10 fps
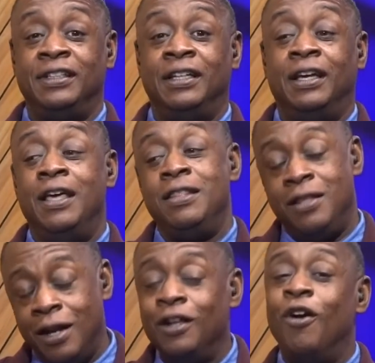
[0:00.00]
And
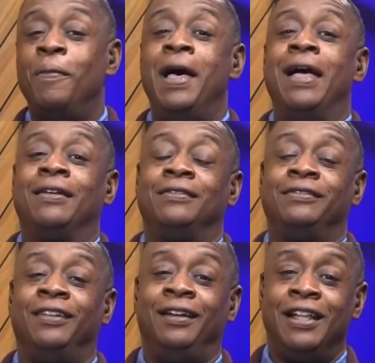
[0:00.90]
then go back
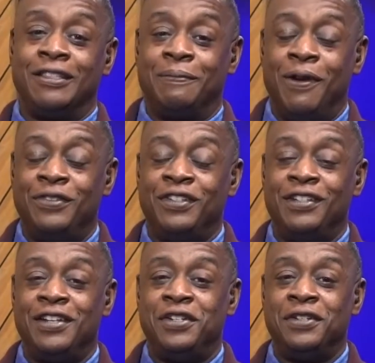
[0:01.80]
and let the person
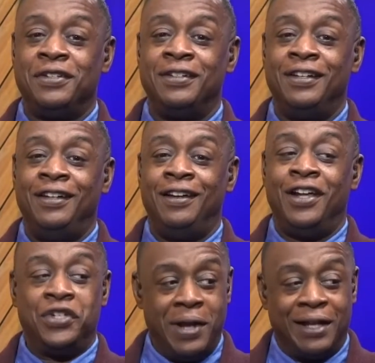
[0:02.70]
that you're
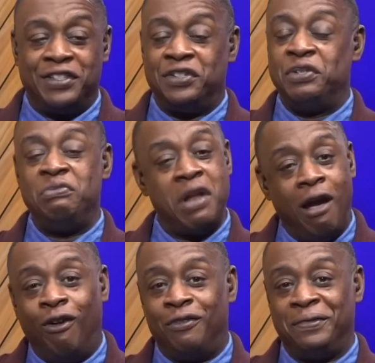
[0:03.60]
attracted to
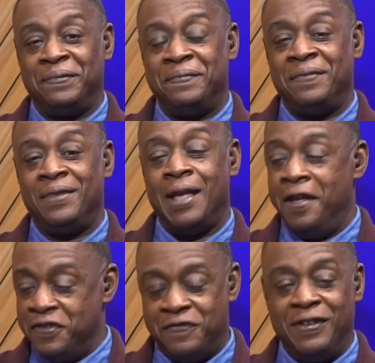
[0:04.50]
know how
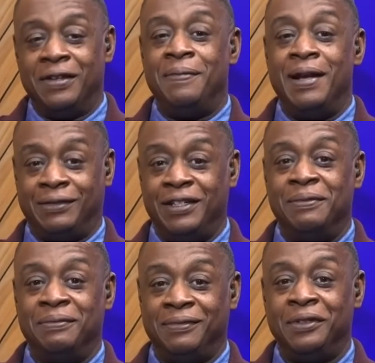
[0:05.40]
you feel about them,
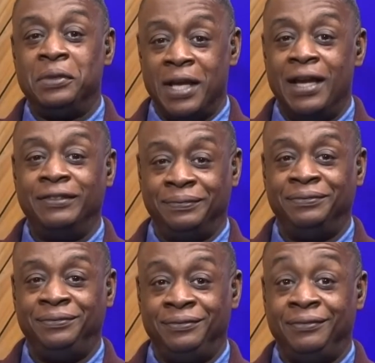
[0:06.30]
okay?
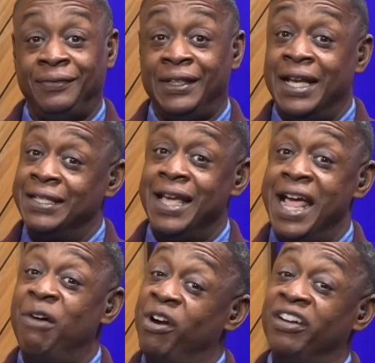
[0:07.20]
That's how
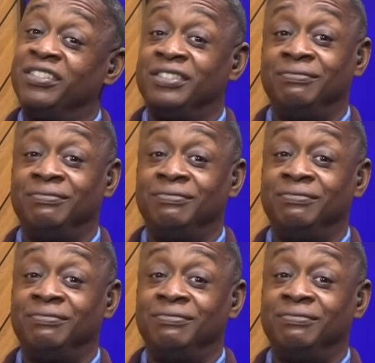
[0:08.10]
that works.